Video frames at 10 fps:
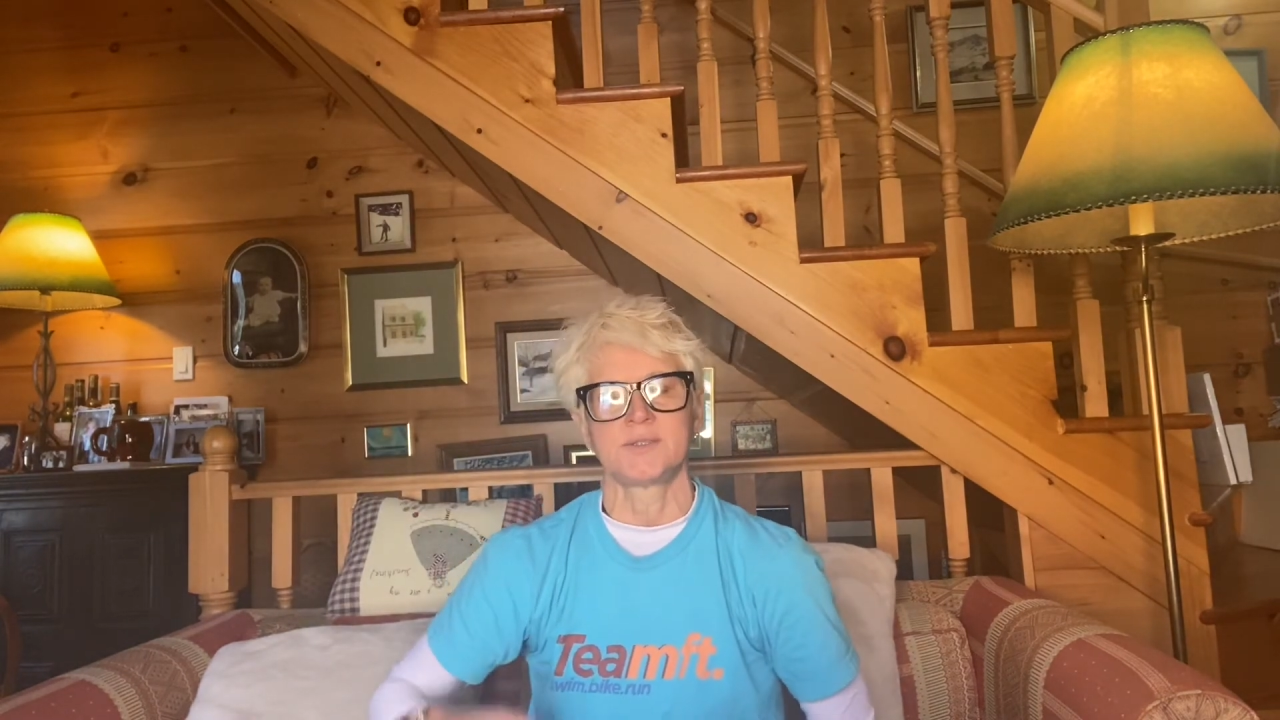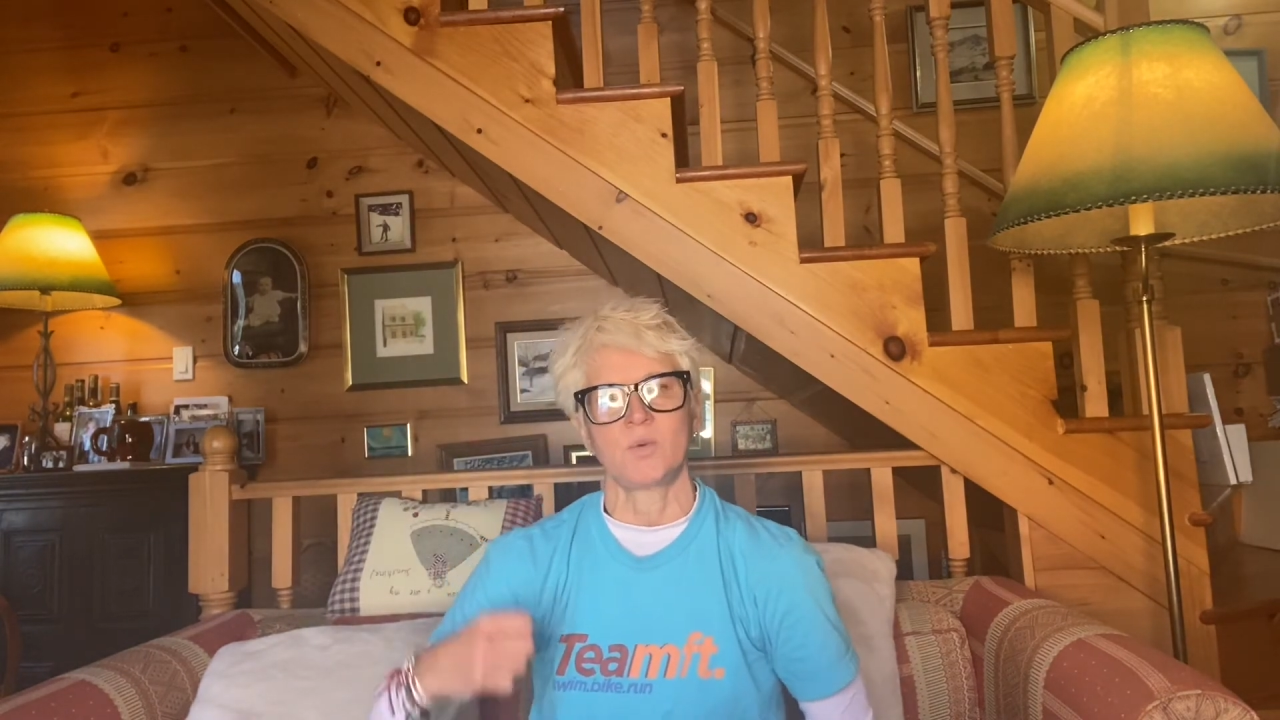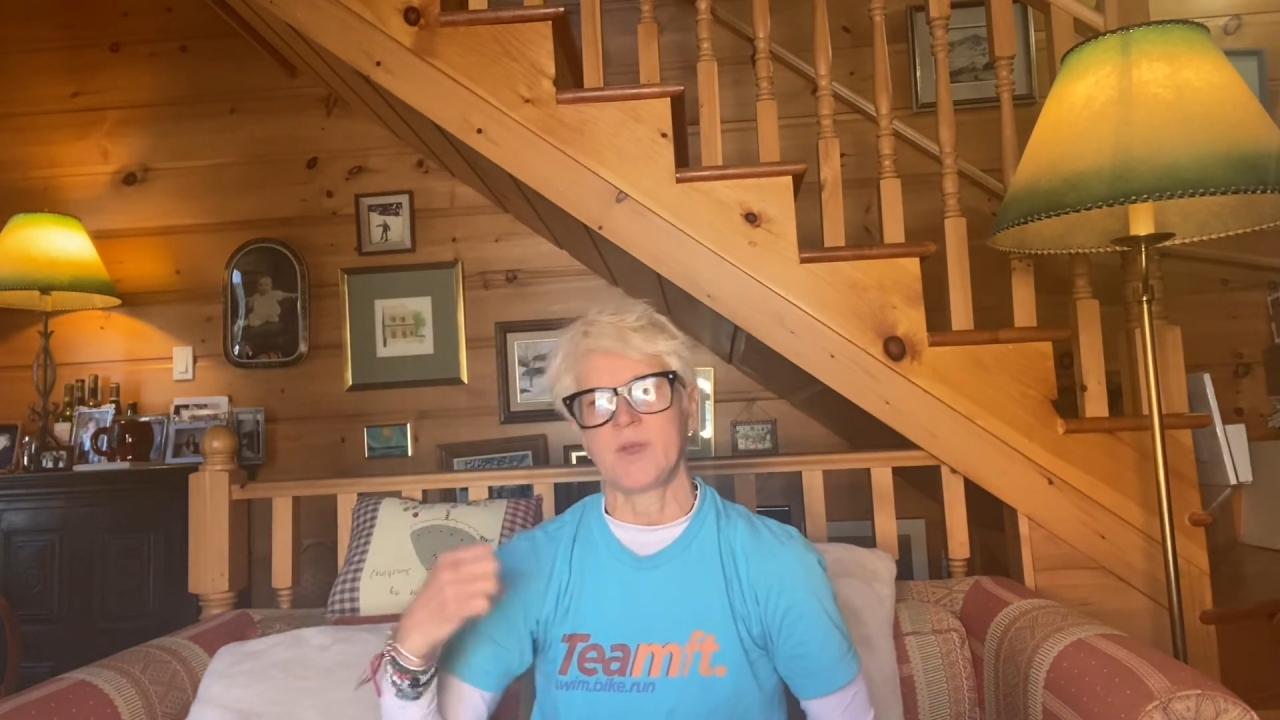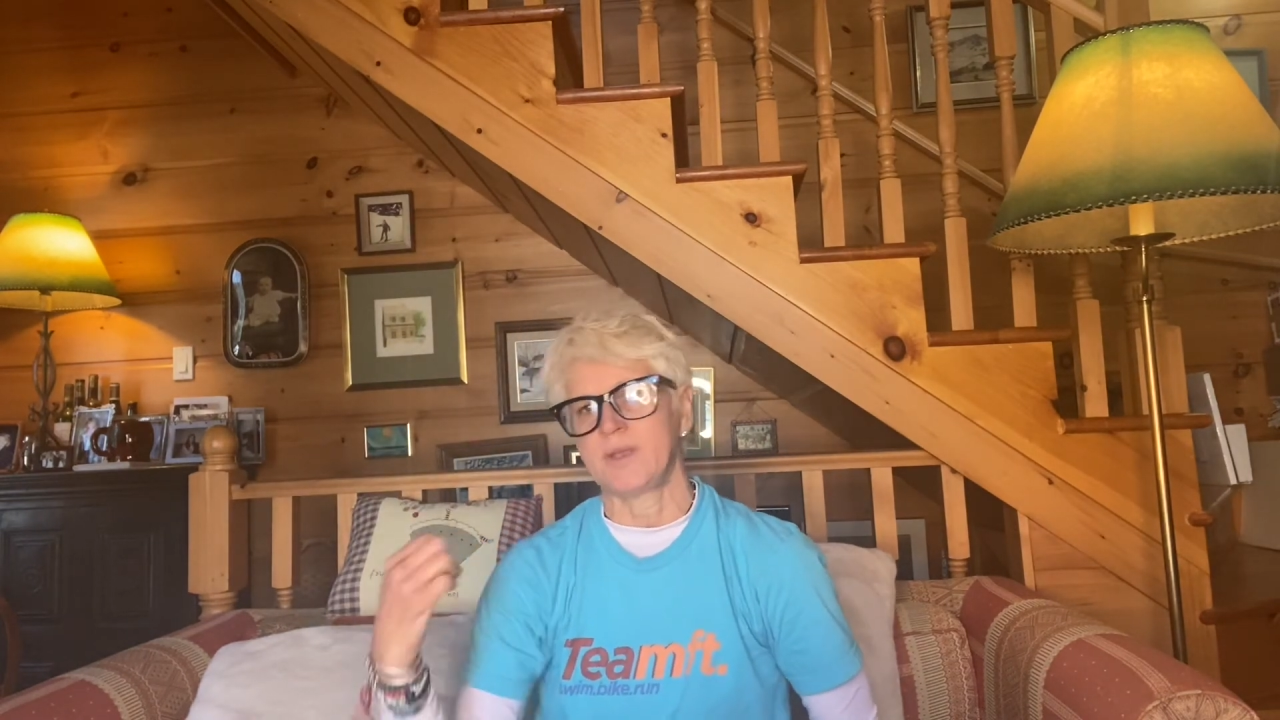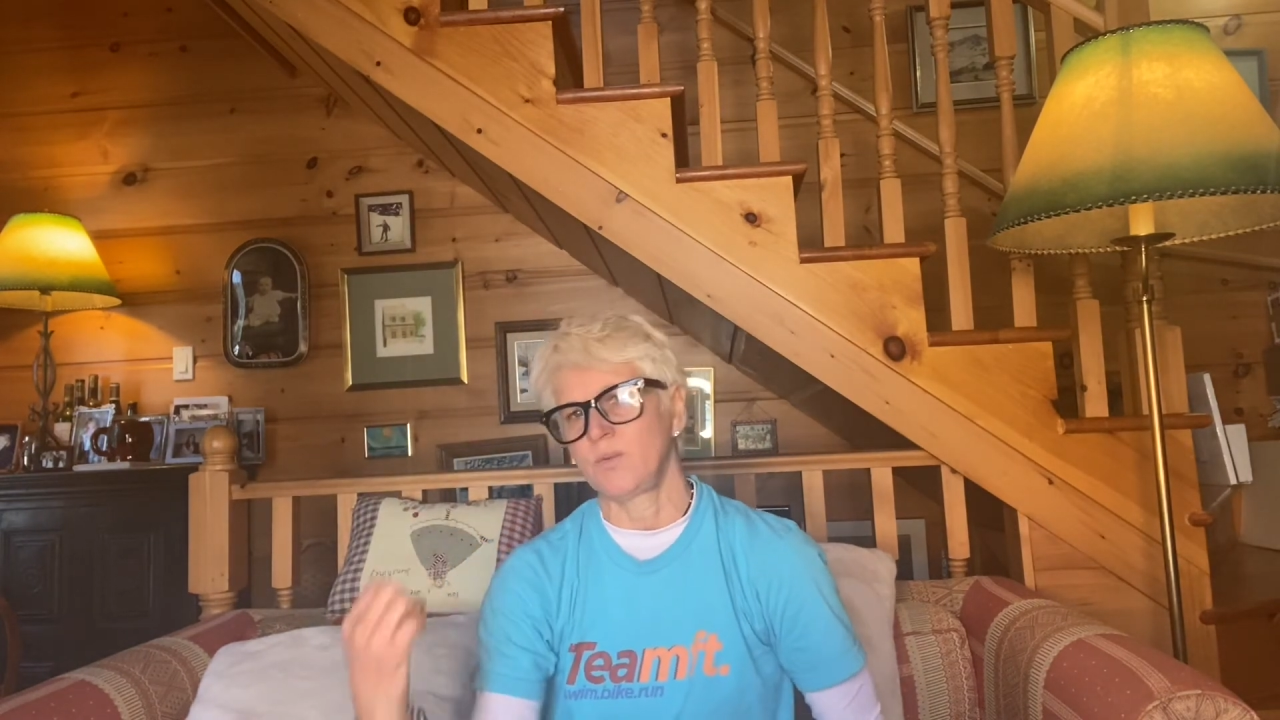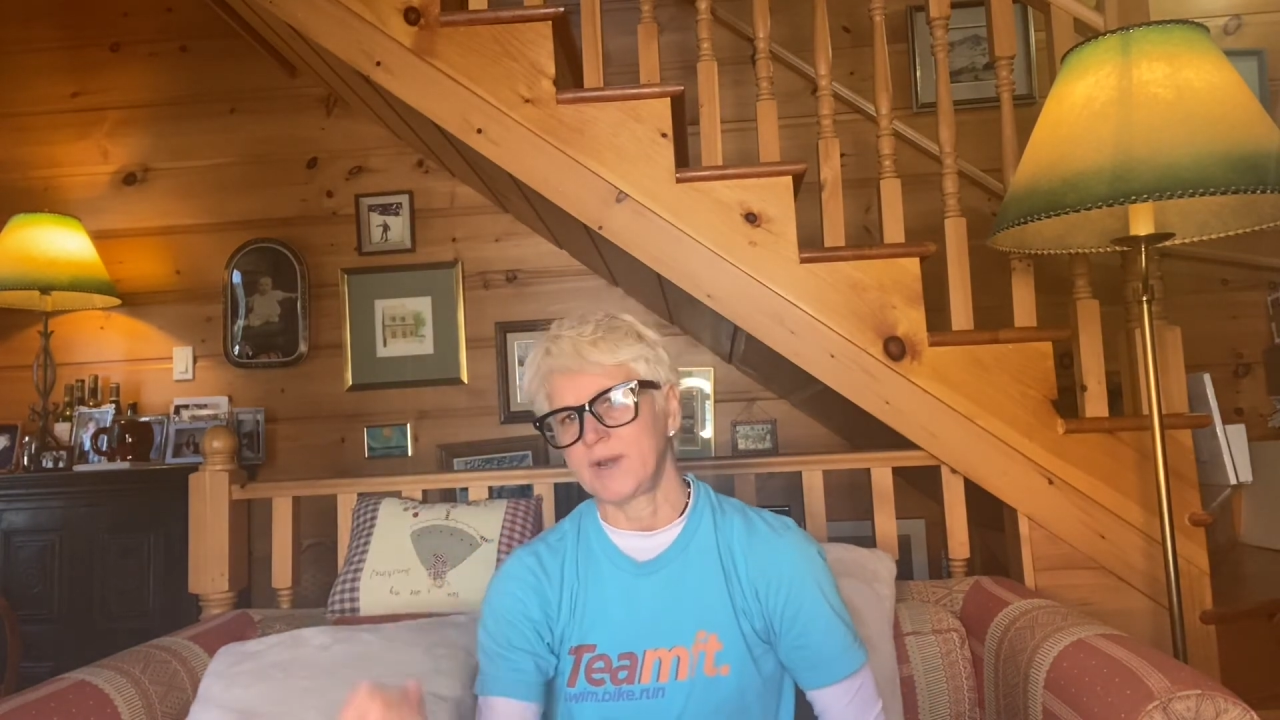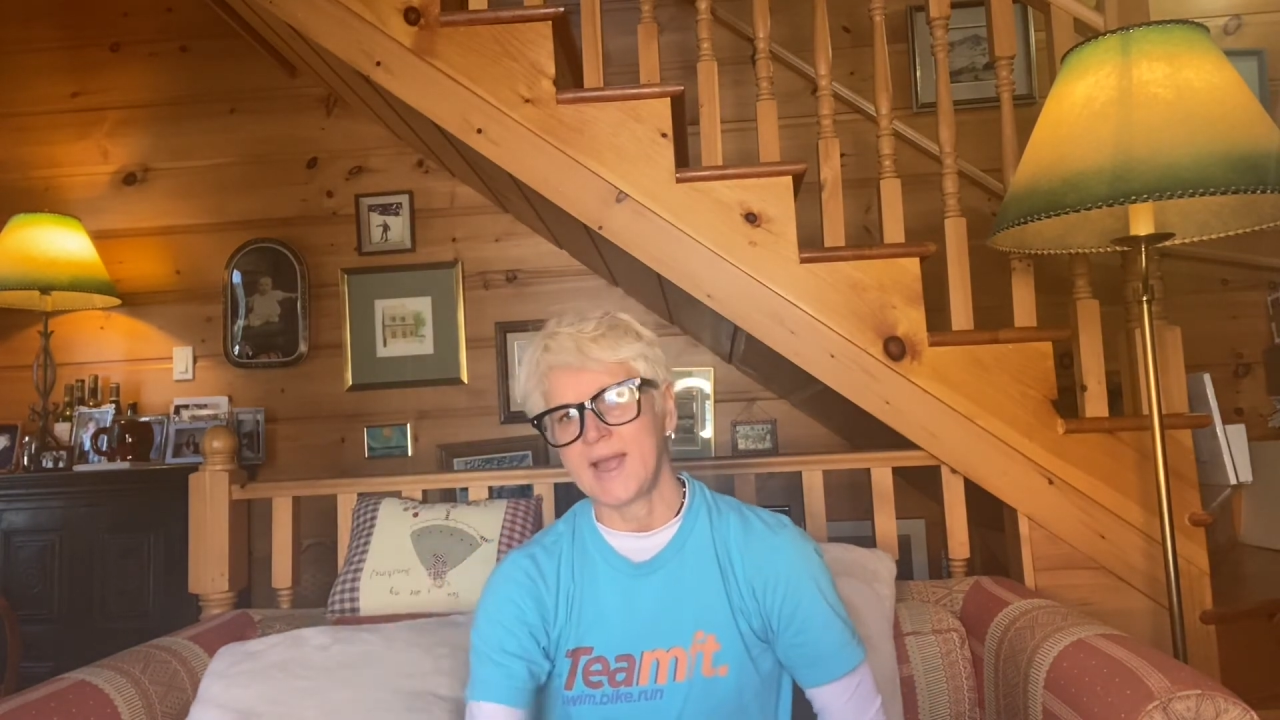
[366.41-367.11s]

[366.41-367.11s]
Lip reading: the way what